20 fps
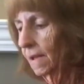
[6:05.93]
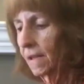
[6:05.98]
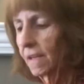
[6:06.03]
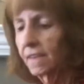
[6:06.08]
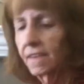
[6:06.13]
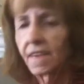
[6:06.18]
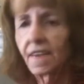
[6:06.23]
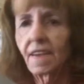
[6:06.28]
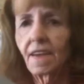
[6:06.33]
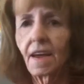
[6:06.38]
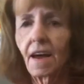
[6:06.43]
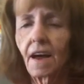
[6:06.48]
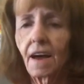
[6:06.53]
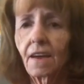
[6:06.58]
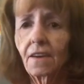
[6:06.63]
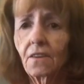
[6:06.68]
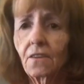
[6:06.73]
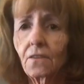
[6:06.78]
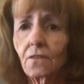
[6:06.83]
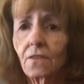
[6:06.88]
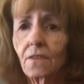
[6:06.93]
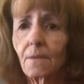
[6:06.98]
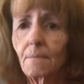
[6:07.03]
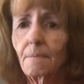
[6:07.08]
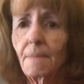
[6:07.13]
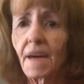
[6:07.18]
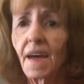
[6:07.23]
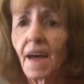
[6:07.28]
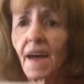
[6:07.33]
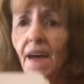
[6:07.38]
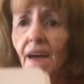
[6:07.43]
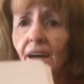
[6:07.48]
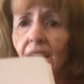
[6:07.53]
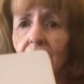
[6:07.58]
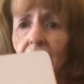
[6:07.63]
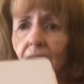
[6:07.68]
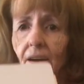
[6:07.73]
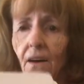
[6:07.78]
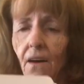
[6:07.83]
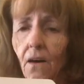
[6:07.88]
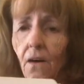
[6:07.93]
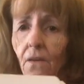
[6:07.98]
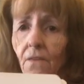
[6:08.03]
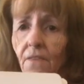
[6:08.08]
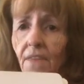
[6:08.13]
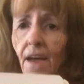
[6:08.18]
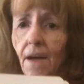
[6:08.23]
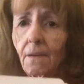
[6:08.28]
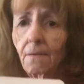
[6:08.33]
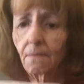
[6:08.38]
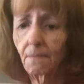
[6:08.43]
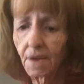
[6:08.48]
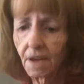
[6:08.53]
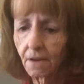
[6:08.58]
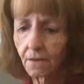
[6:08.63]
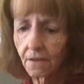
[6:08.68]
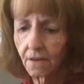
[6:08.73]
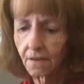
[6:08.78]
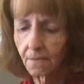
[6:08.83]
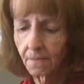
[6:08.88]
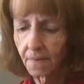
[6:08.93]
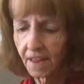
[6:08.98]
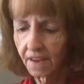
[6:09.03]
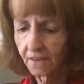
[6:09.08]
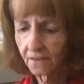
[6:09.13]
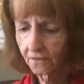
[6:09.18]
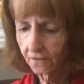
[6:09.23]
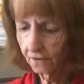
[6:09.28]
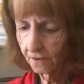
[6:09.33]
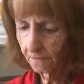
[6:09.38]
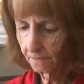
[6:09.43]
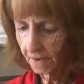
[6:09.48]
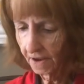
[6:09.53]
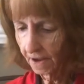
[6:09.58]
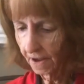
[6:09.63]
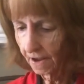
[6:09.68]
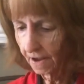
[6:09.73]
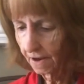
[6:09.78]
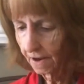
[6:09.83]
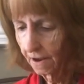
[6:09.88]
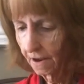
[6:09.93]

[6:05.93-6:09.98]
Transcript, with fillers: Is he under the bed? Oh, that'd be a good place for him to hide.